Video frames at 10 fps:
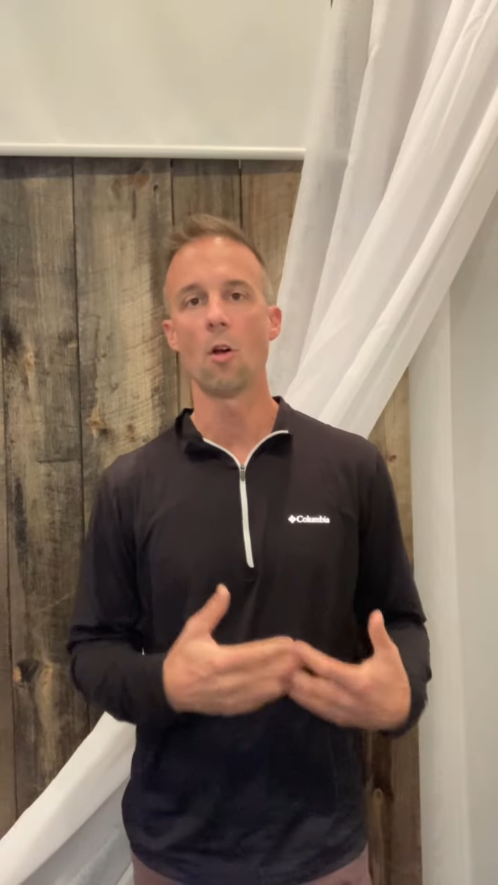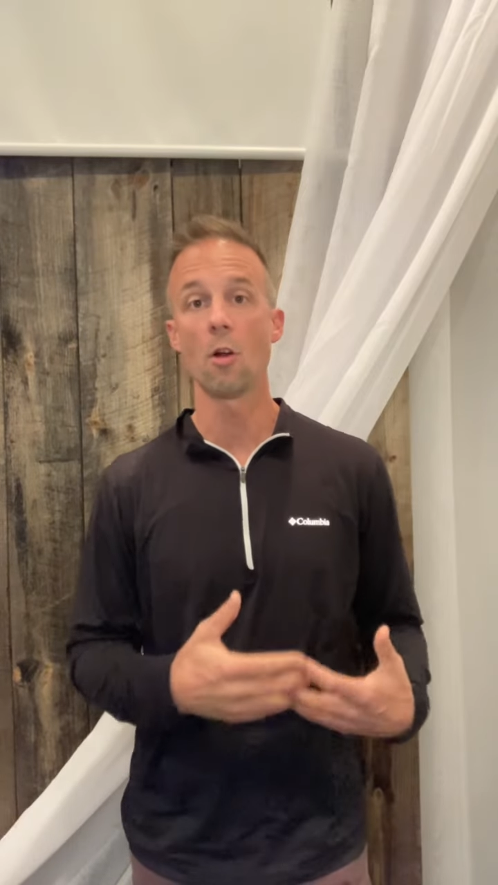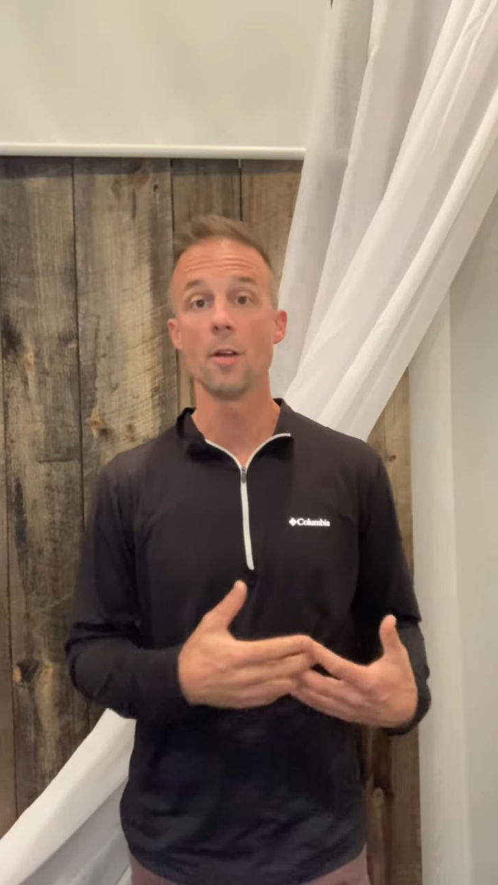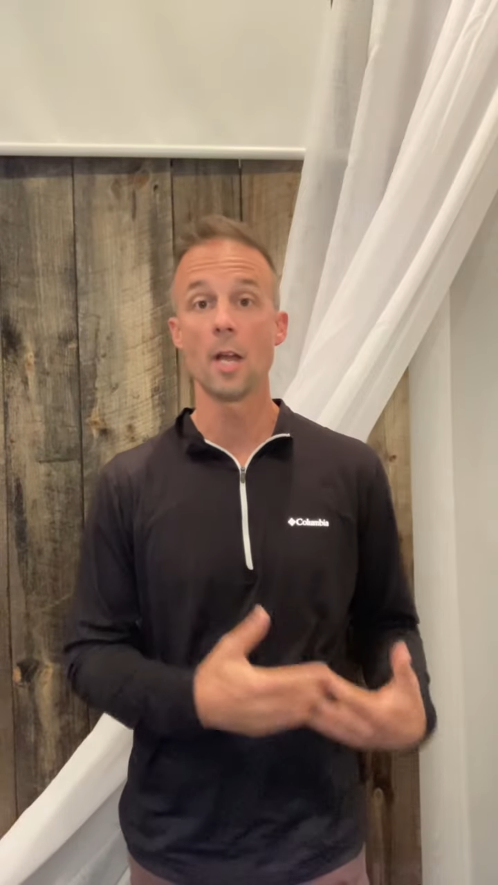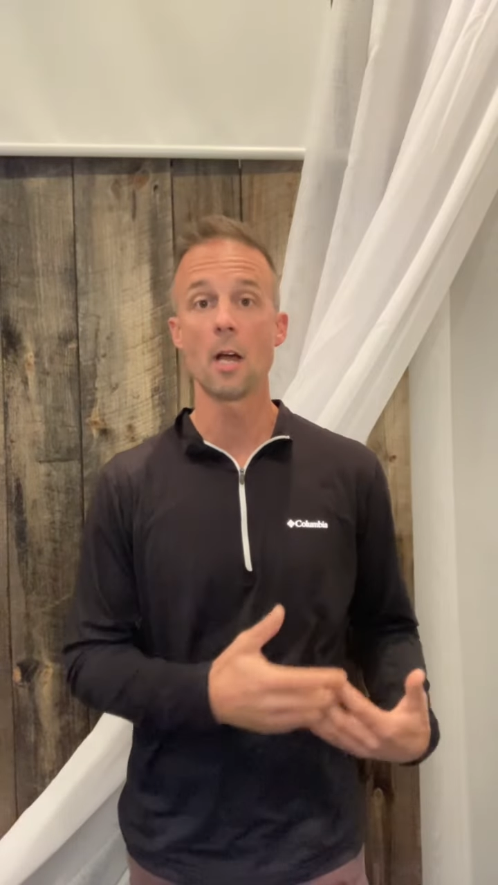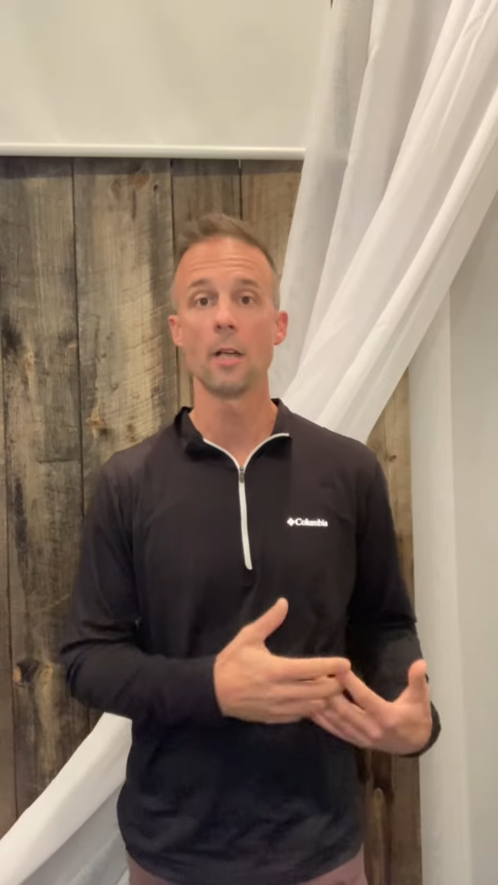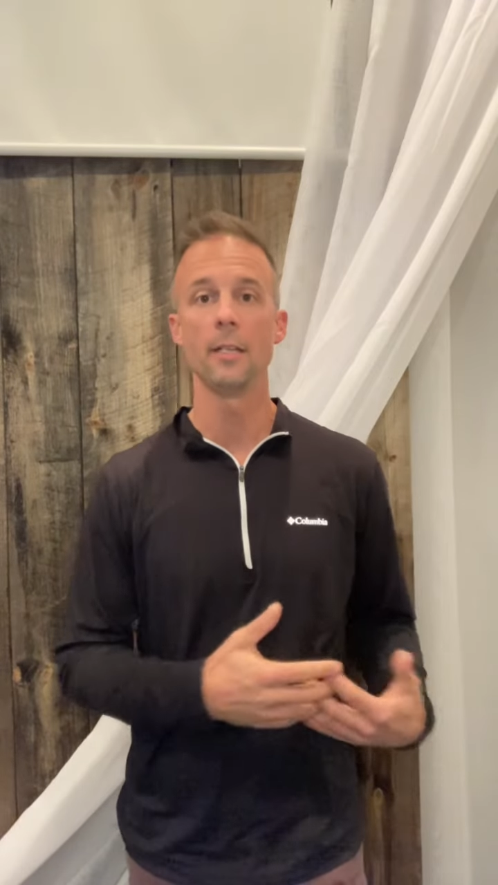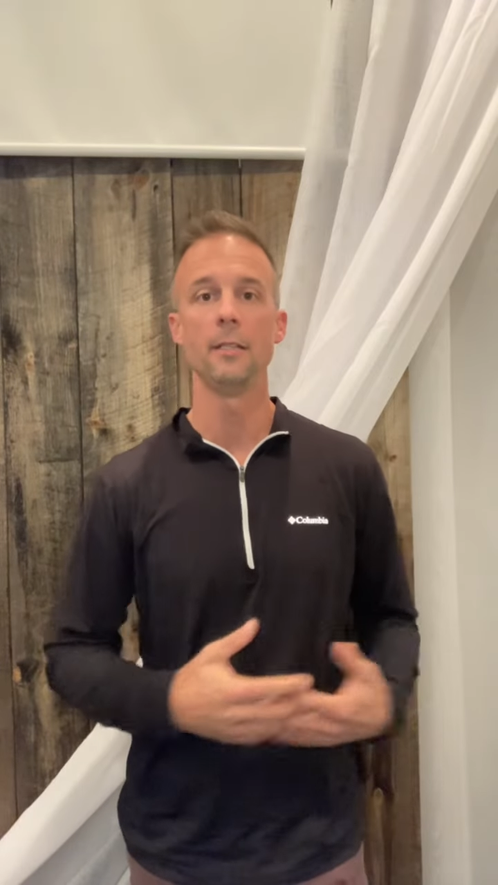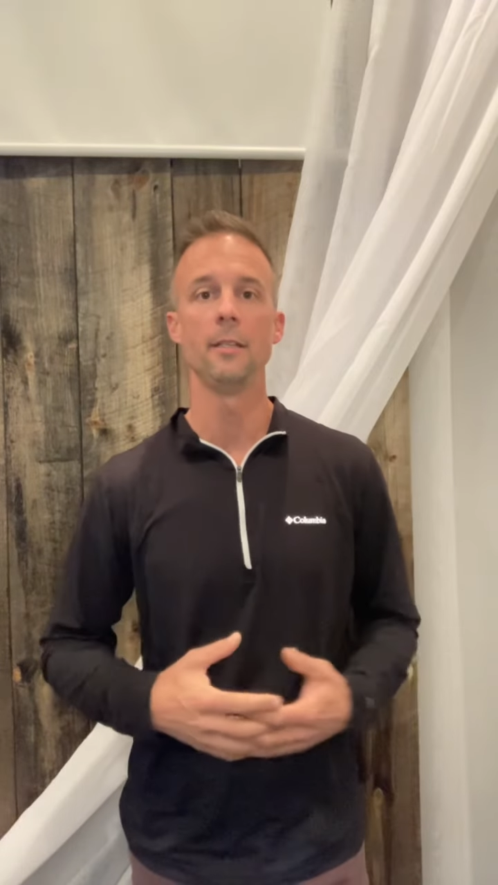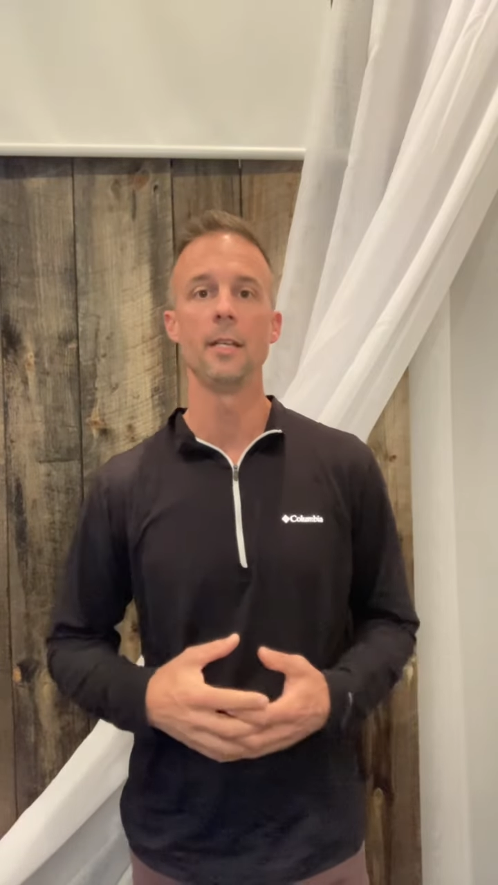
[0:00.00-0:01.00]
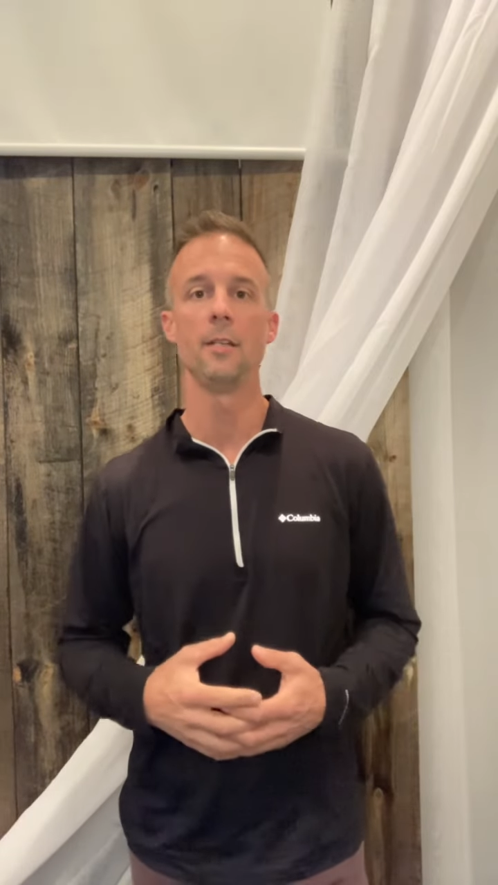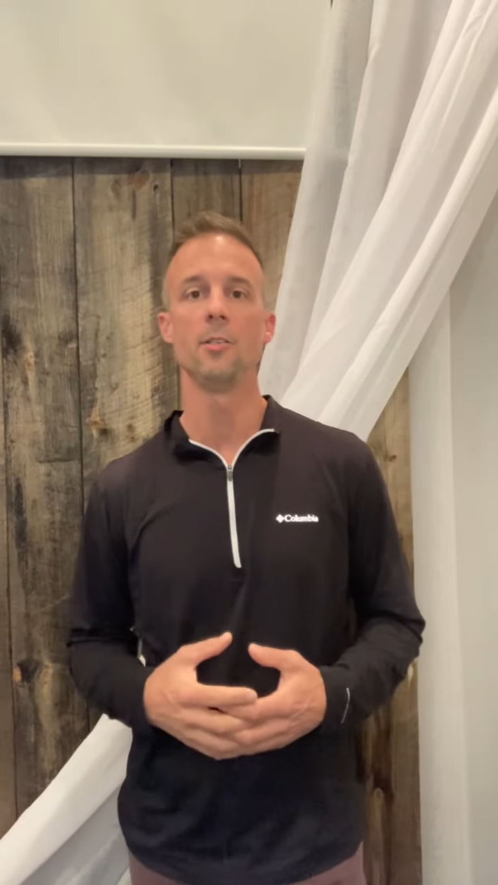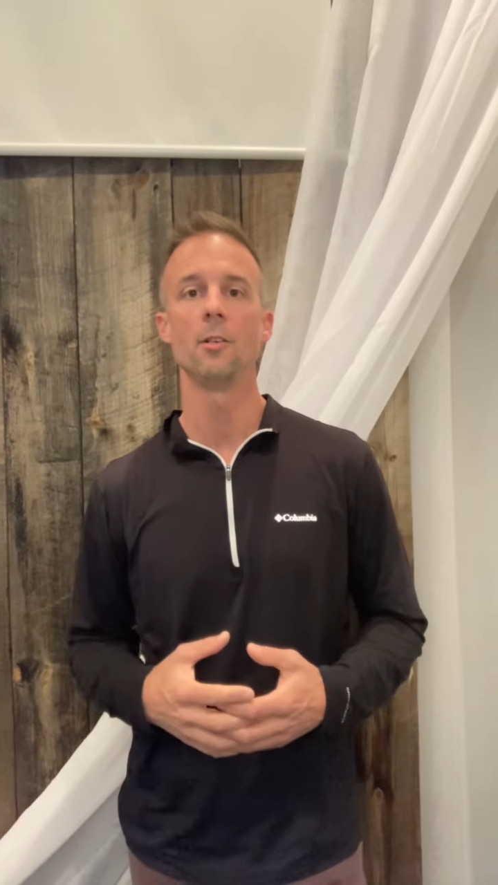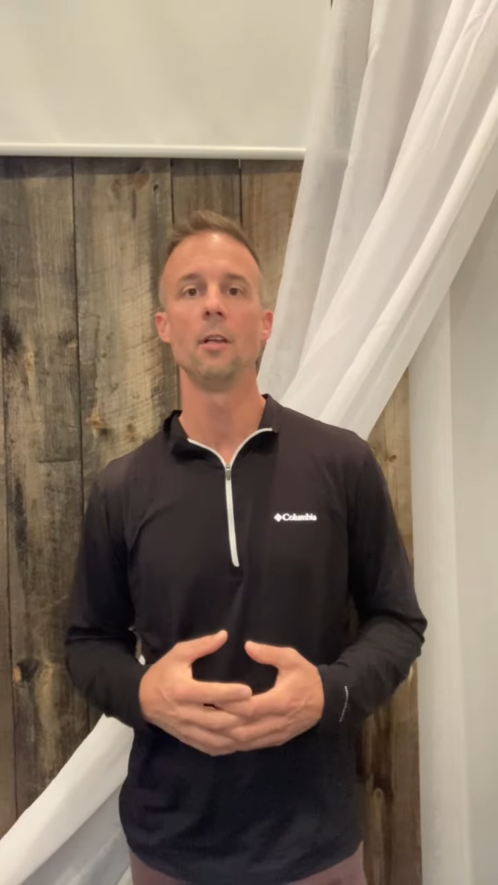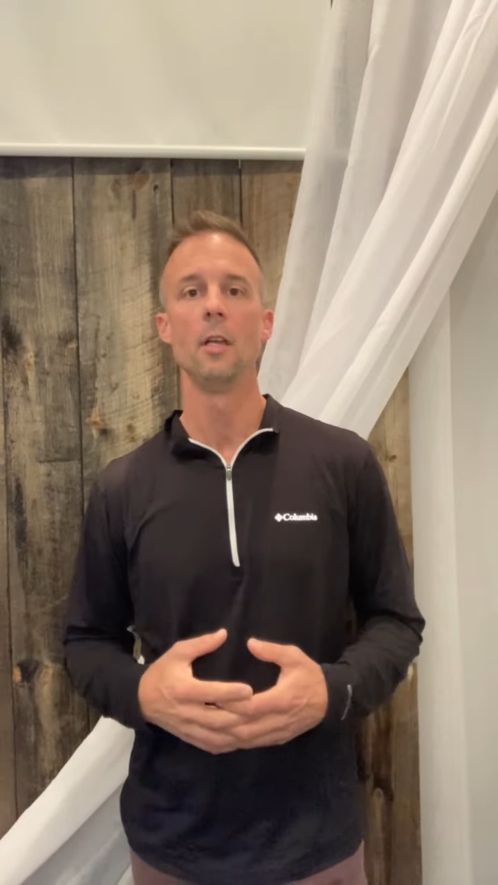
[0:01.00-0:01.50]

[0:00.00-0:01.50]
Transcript: are not in danger.